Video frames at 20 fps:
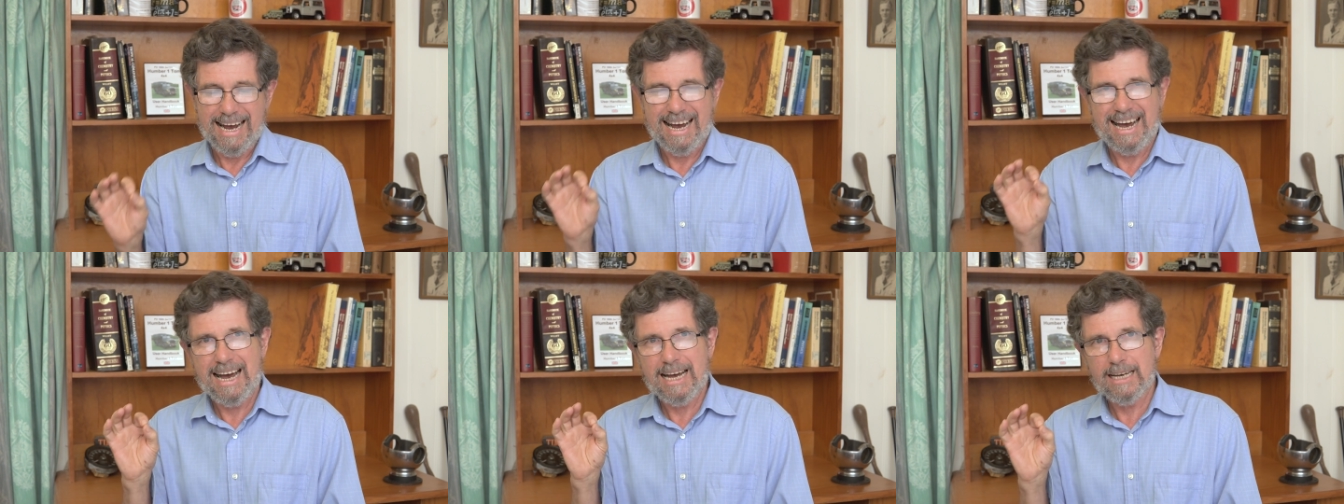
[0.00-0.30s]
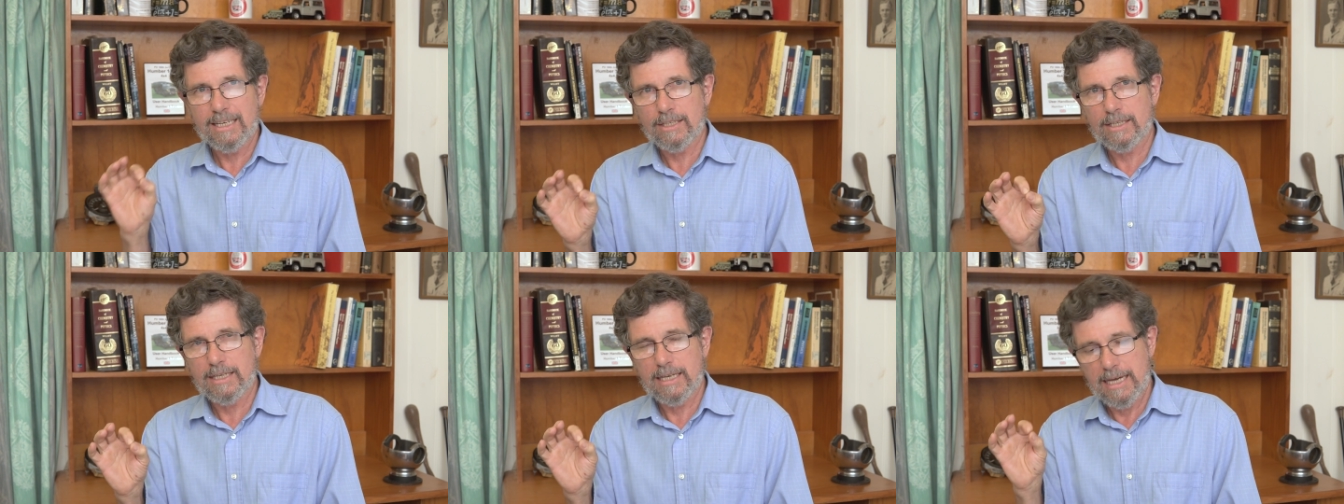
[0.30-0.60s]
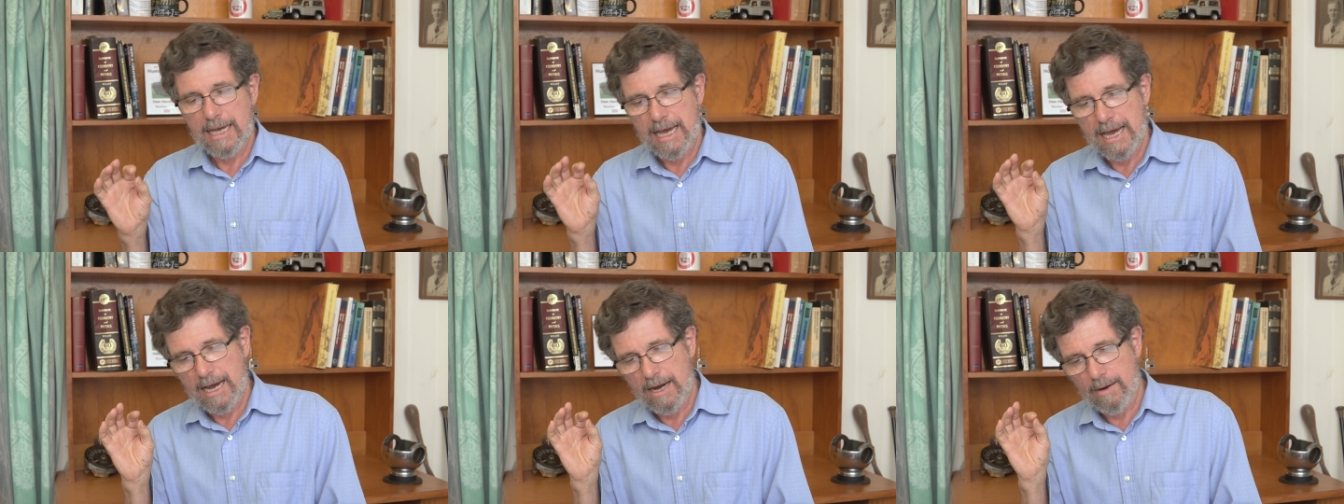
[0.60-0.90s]

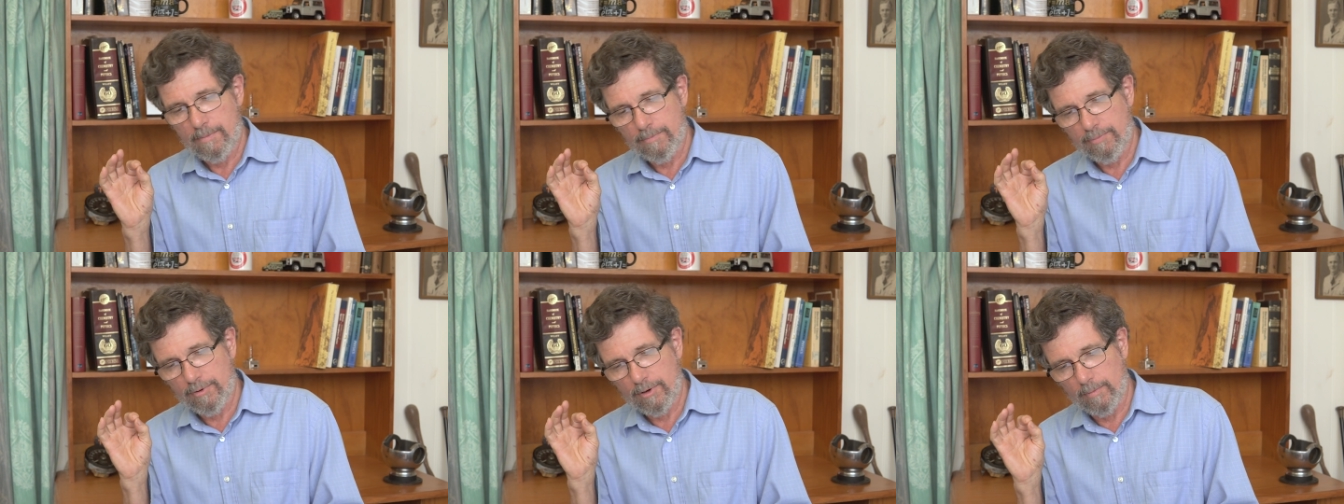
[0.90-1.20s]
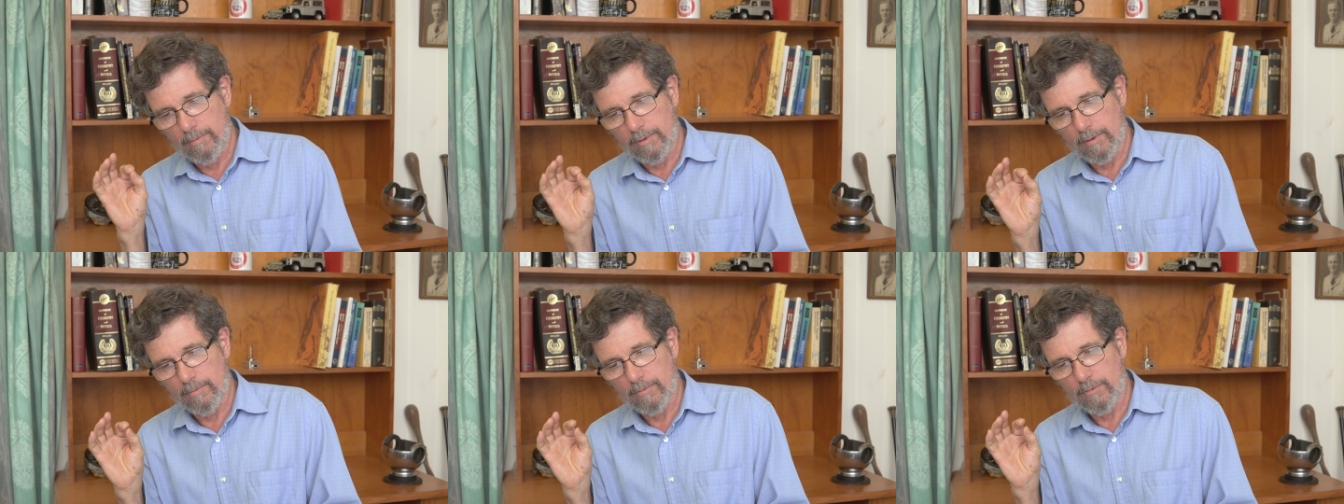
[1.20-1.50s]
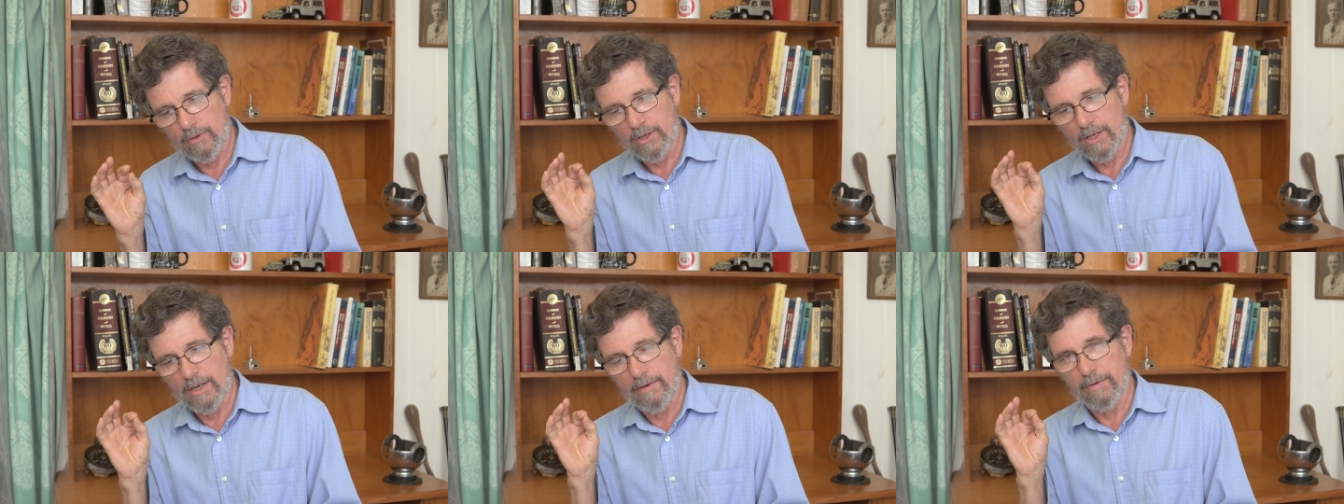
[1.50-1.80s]
asking how
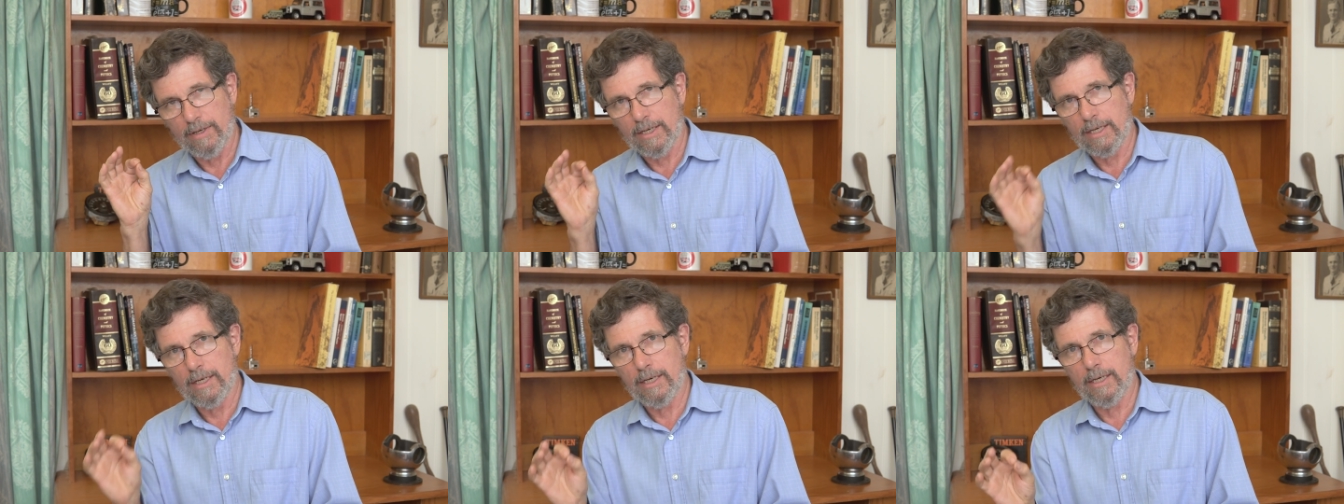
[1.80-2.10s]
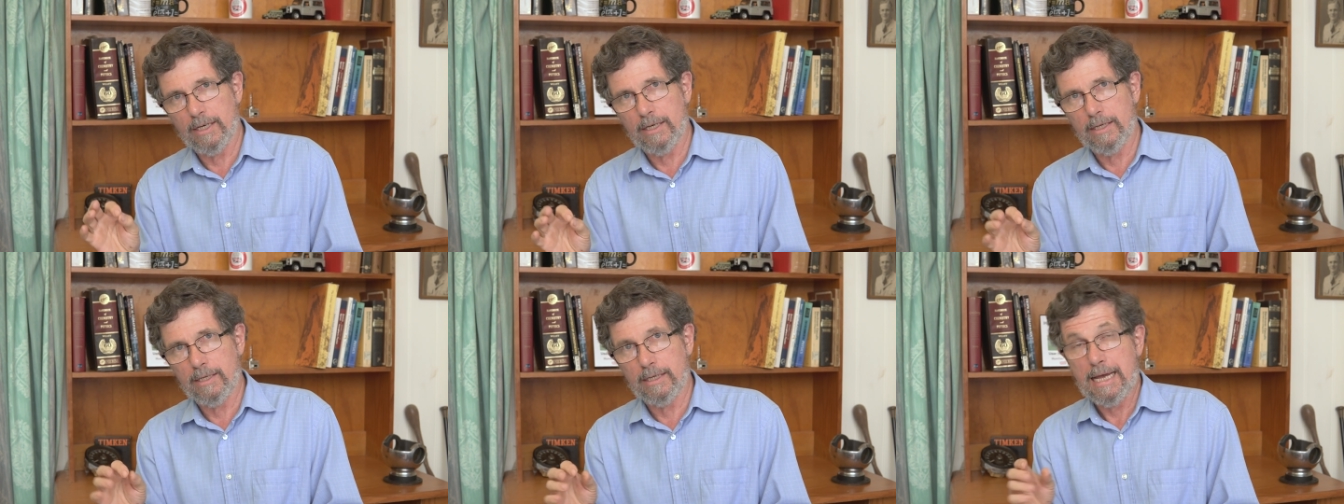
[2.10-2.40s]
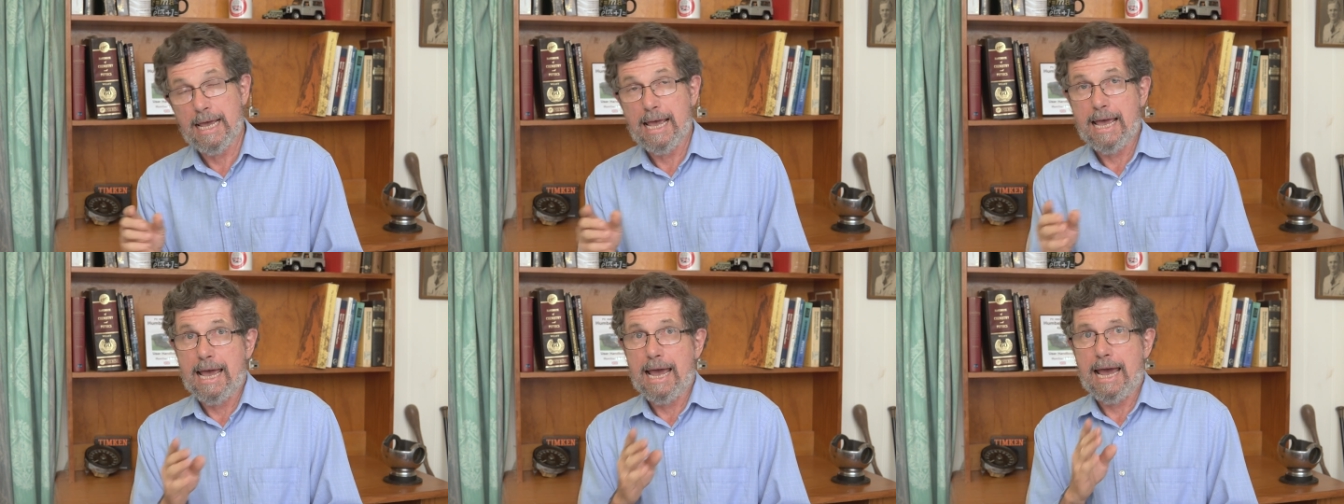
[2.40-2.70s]
problems have occurred